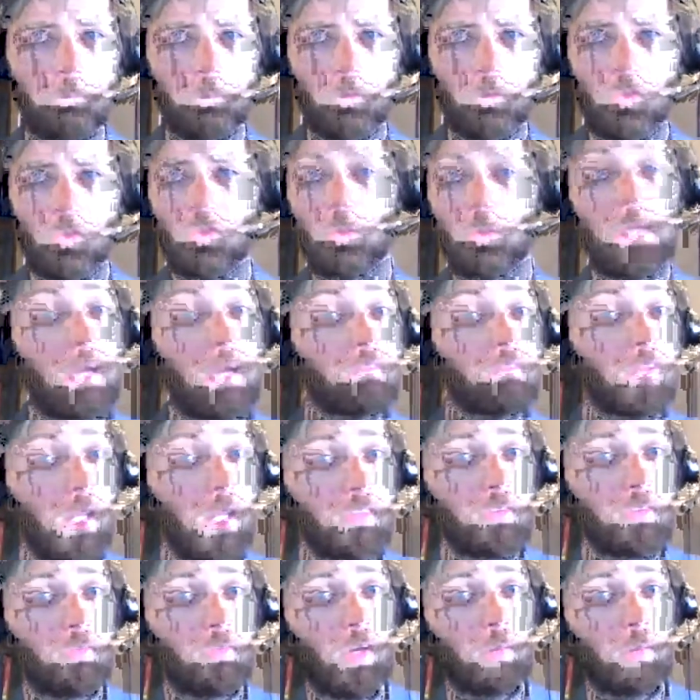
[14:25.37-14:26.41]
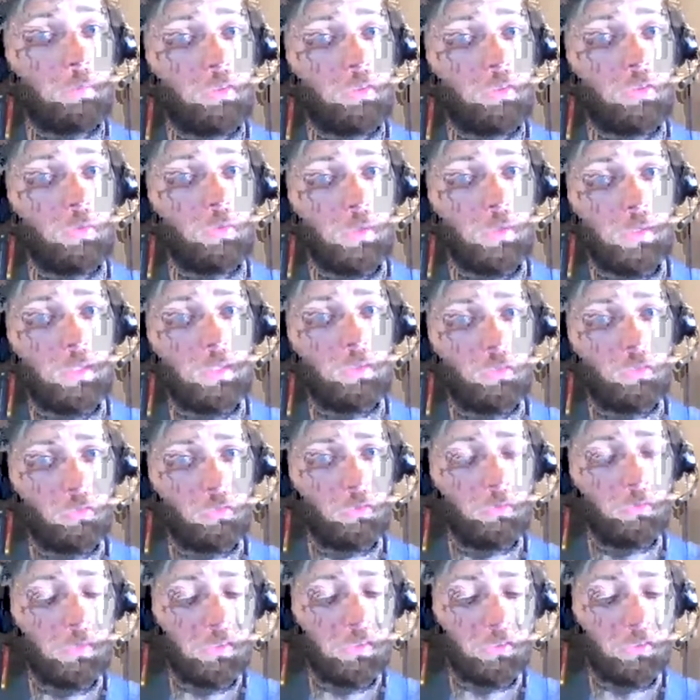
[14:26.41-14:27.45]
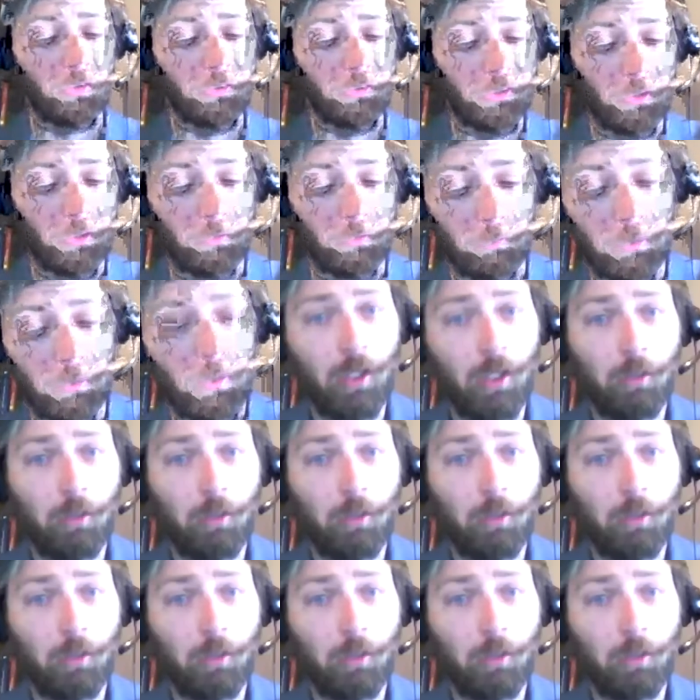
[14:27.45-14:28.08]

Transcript: So we have lots of opportunities for research here.